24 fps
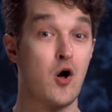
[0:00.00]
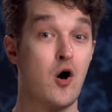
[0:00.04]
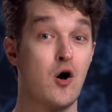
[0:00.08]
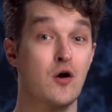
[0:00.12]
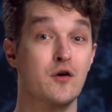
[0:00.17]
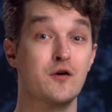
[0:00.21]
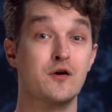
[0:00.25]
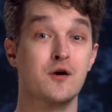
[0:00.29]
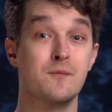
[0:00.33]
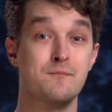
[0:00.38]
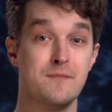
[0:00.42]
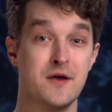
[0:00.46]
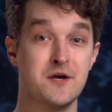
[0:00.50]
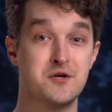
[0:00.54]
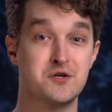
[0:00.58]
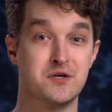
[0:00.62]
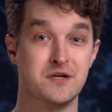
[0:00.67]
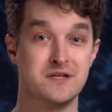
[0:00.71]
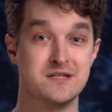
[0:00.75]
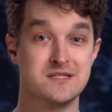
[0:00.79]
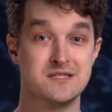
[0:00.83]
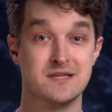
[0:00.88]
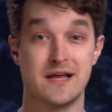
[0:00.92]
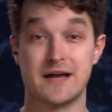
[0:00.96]
longer
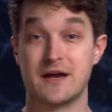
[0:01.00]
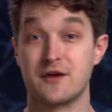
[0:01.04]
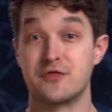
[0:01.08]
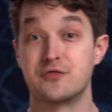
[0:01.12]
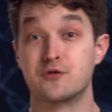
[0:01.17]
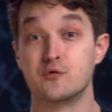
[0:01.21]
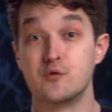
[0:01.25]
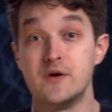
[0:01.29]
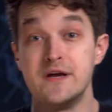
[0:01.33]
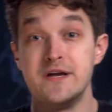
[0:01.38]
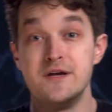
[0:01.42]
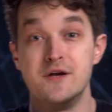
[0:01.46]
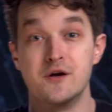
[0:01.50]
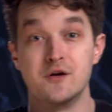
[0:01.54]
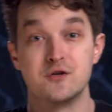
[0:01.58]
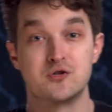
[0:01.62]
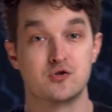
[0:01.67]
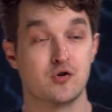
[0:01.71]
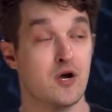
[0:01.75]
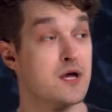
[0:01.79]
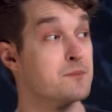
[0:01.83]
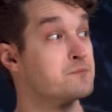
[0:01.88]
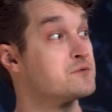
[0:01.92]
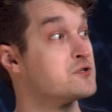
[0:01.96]
missions, like a three year
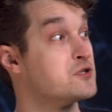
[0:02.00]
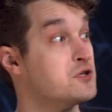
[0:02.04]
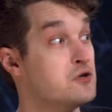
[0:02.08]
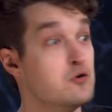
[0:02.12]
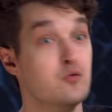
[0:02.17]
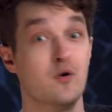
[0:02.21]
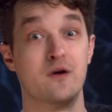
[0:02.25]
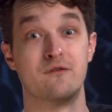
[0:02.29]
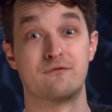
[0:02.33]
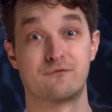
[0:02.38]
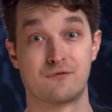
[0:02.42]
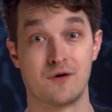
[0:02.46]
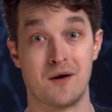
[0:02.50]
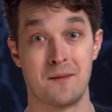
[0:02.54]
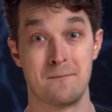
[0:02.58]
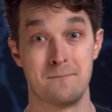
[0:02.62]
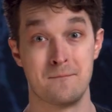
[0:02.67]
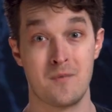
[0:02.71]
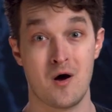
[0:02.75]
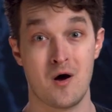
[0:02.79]
trip to and from